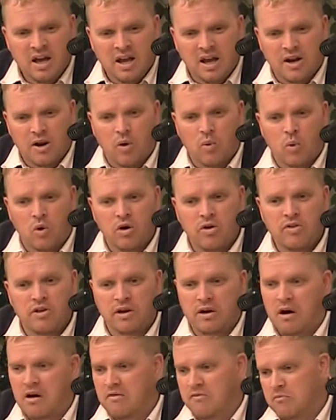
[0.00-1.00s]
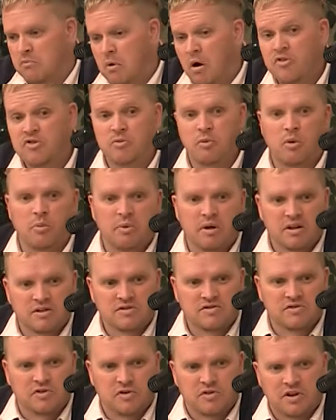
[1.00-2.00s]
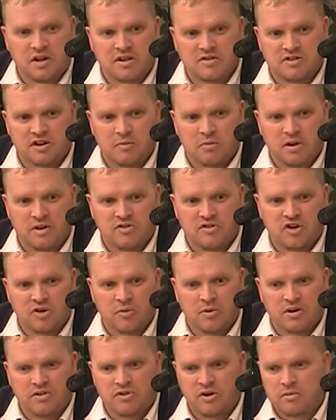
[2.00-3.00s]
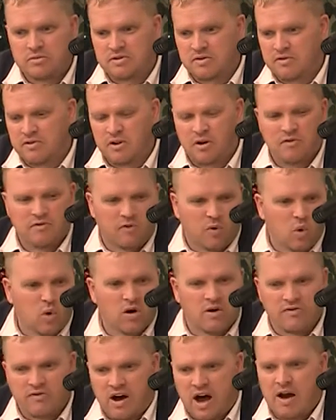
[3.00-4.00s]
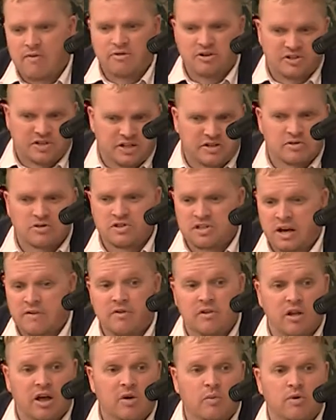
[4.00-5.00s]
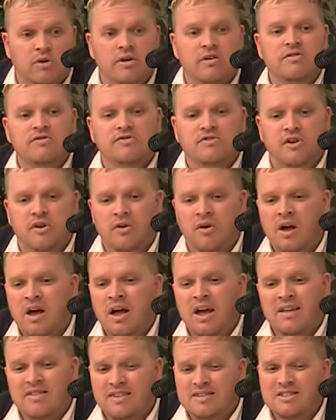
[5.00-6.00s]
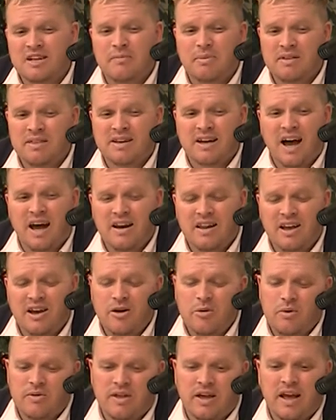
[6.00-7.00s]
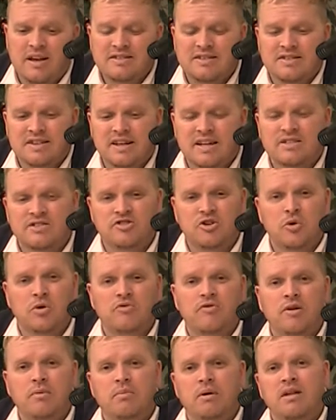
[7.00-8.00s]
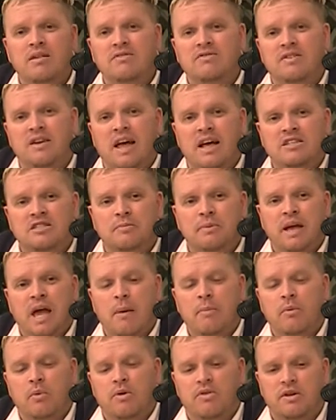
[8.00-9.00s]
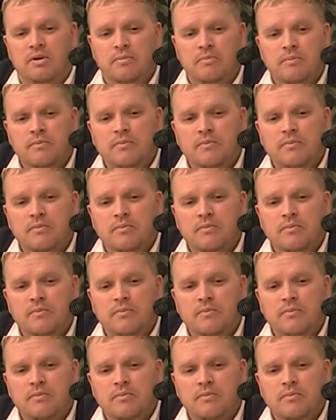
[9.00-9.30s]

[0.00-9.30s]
know, worthy of multiple bids to the NCAA tournament in terms of, you know, four or five or six or seven like we're used to. This could be the kind of year where the ACC gets two or three bids and has to be happy with it.